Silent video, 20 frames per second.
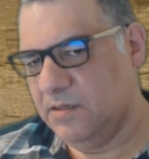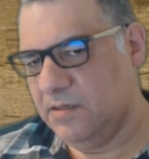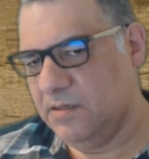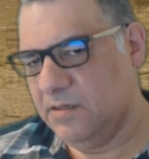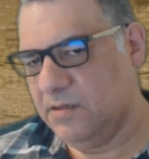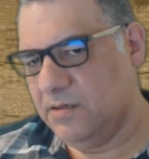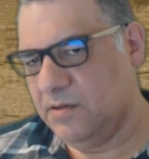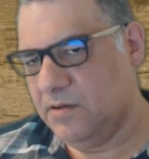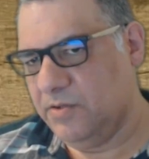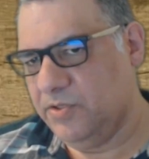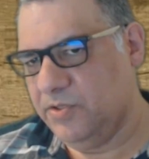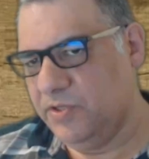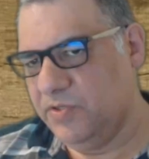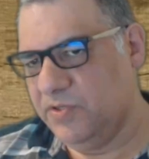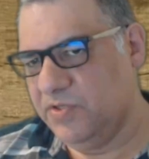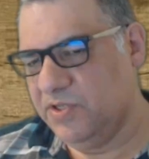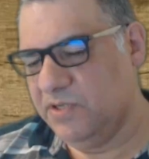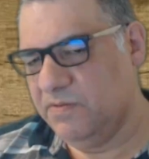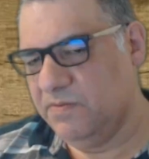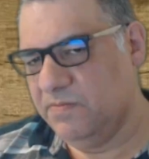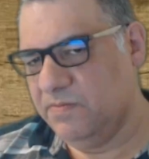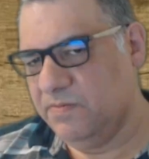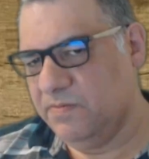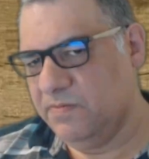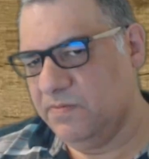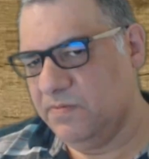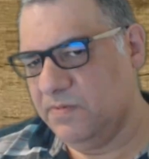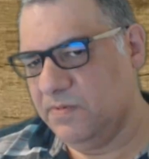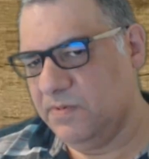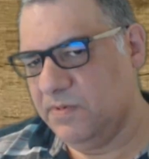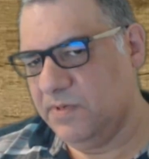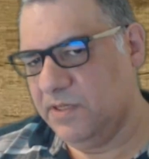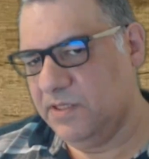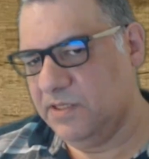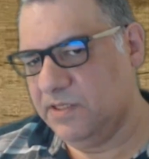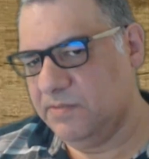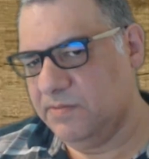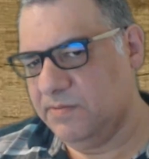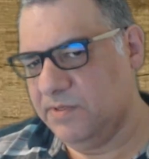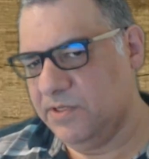on YouTube in
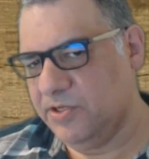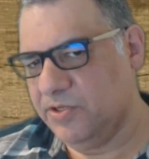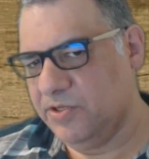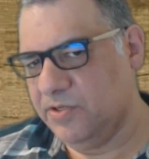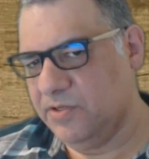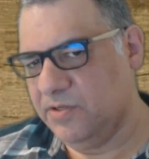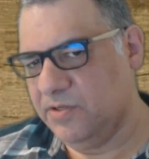this position,